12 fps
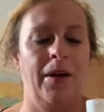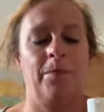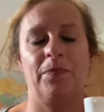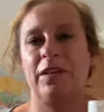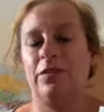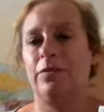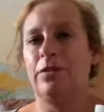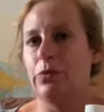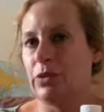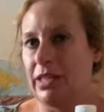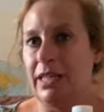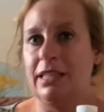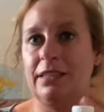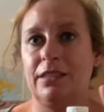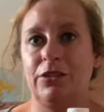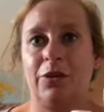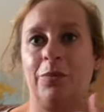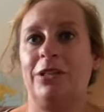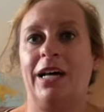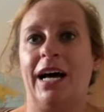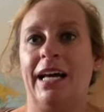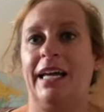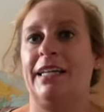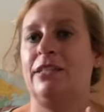This was really easy to
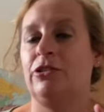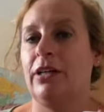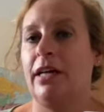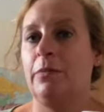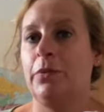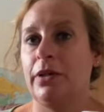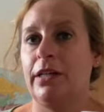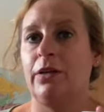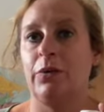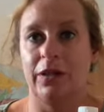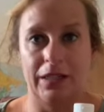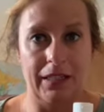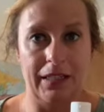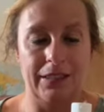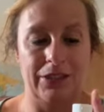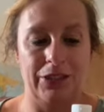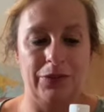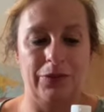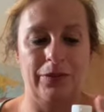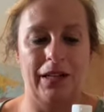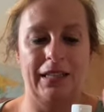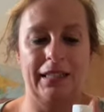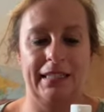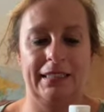apply and it dried pretty quickly too. I
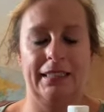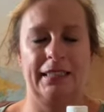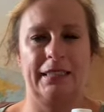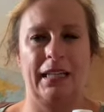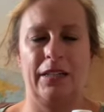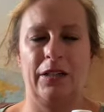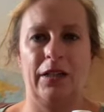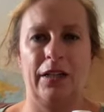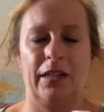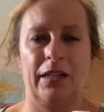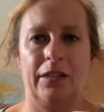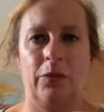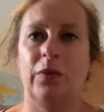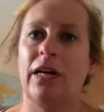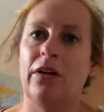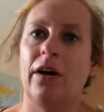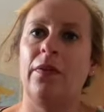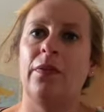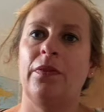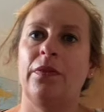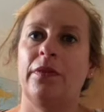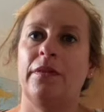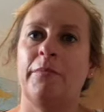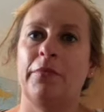like this, and it went on
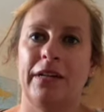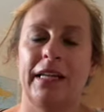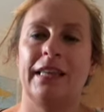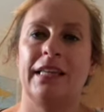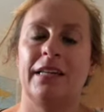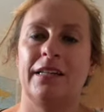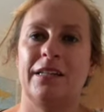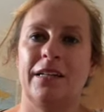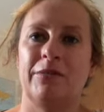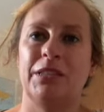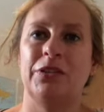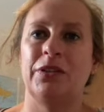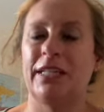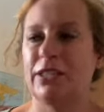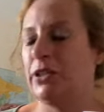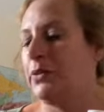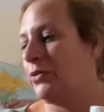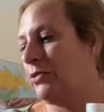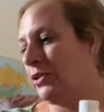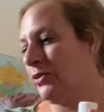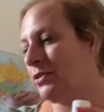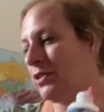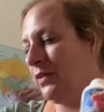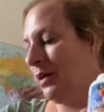pretty thin. I would do like 2 or 3
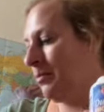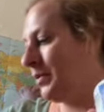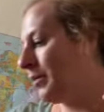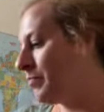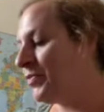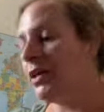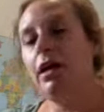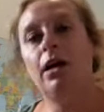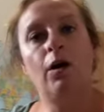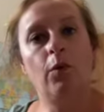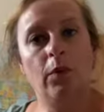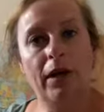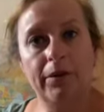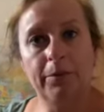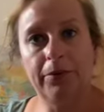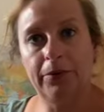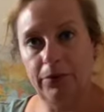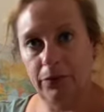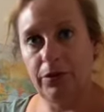coats of it, but weatherproof.